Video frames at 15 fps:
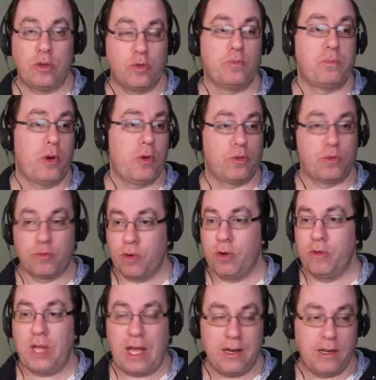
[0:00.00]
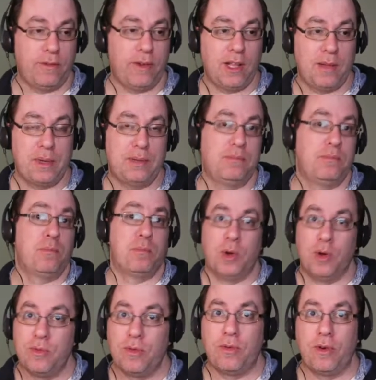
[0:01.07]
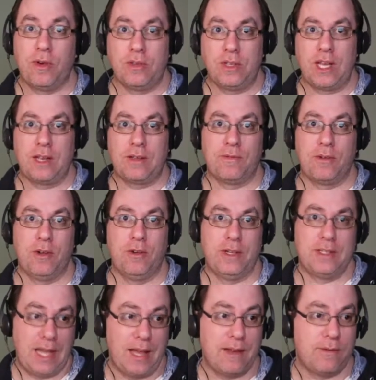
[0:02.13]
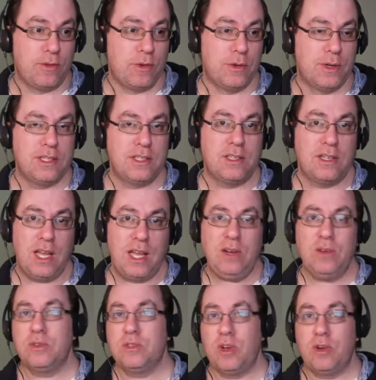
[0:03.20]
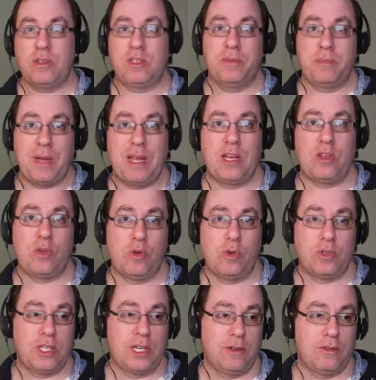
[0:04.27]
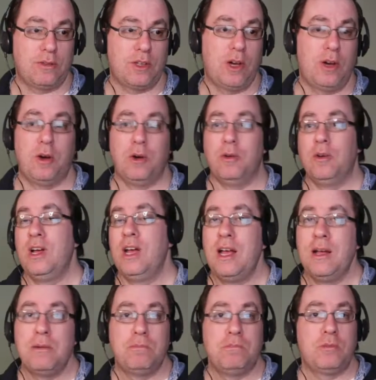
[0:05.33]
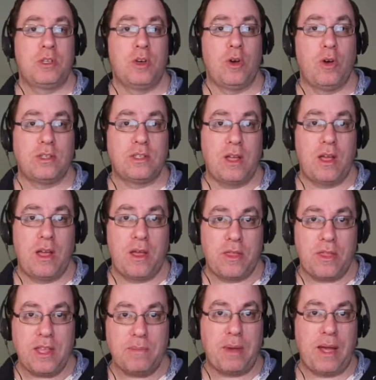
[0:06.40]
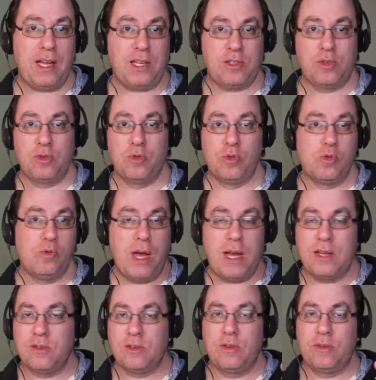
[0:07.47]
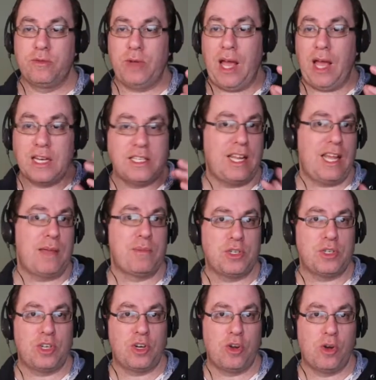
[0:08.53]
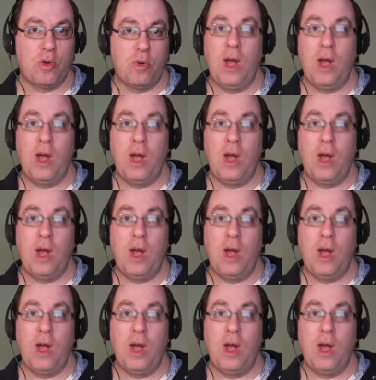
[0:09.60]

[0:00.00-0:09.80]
both growth and development, both for getting followers and viewers, and also expanding your channel as a whole. Because think back to any sort of entertainment show,